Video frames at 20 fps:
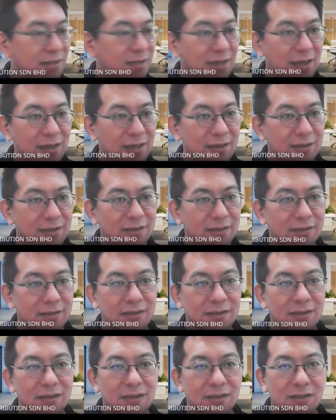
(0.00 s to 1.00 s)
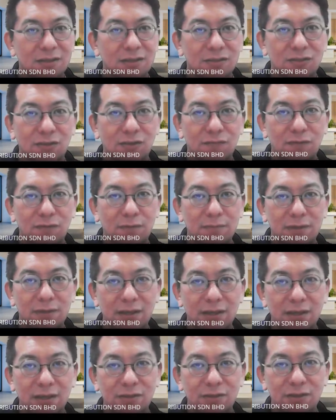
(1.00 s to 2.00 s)
Okay, so from
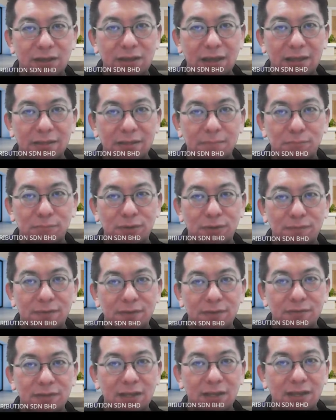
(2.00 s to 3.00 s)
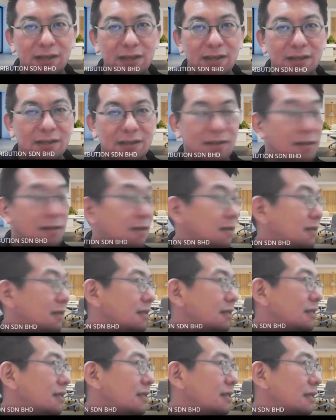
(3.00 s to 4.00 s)
here you can preview the
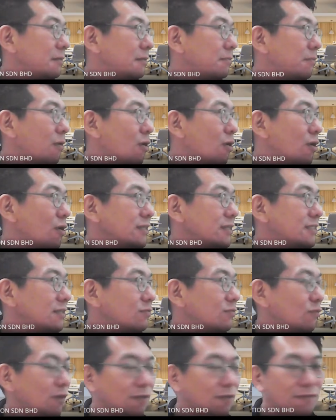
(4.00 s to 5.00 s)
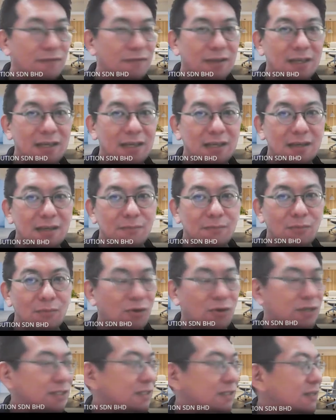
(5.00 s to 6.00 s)
invoice with
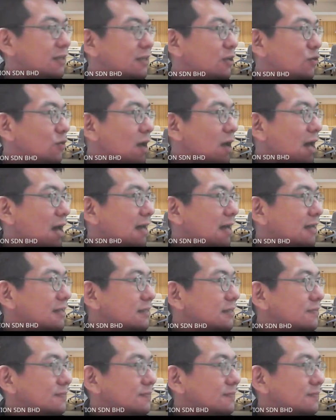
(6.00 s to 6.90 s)
e-invoice QR.